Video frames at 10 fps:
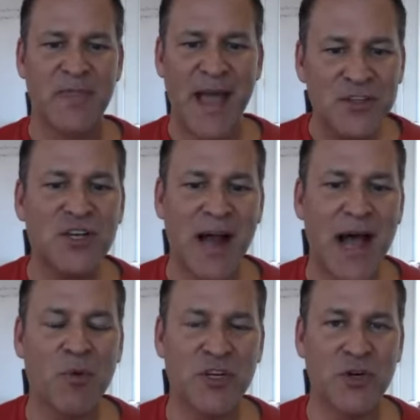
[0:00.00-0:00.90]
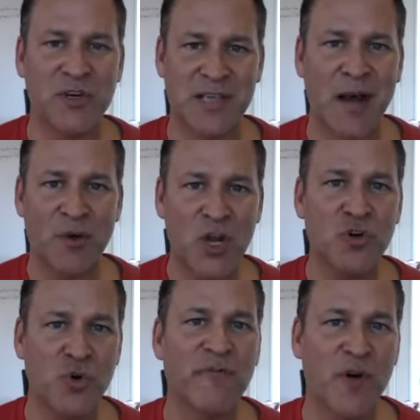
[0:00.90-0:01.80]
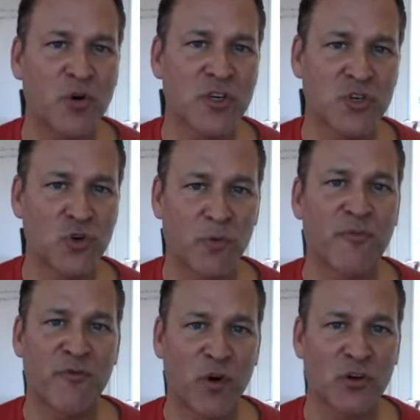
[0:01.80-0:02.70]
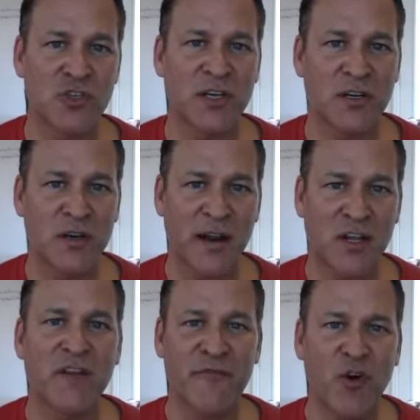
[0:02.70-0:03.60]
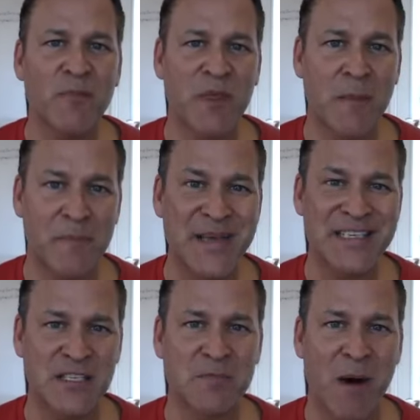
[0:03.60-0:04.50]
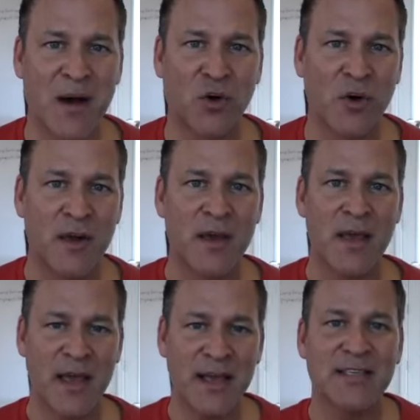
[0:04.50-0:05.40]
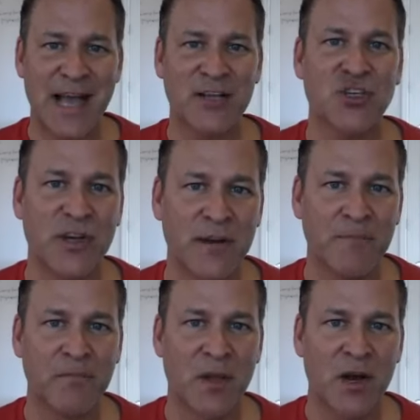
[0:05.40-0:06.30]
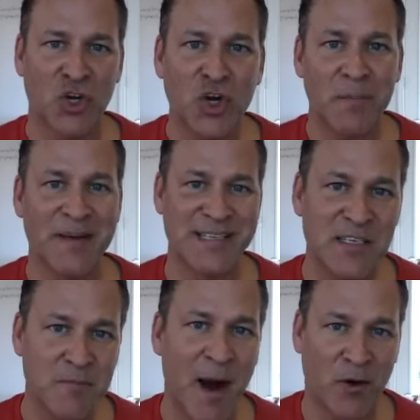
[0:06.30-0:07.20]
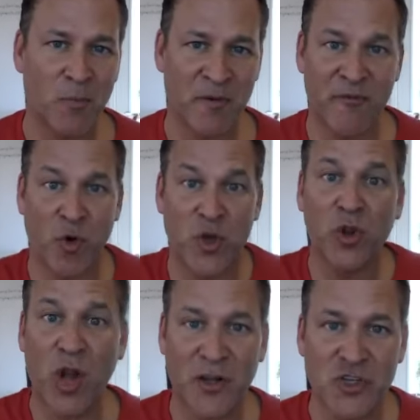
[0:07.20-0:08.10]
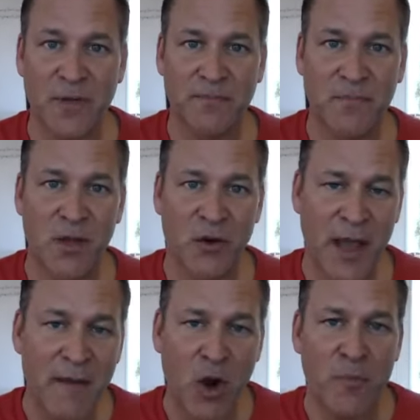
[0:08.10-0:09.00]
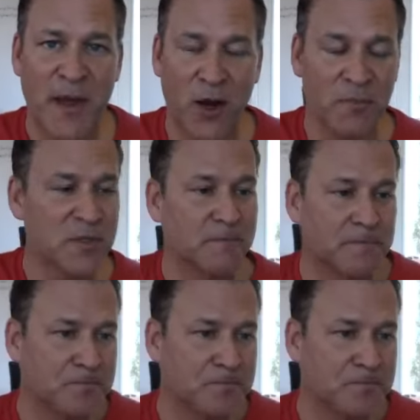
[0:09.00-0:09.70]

that's what I would do, is I would go do a focus group first and confirm that the business model is actually a good business model before you launch it. Okay, I hope that helps.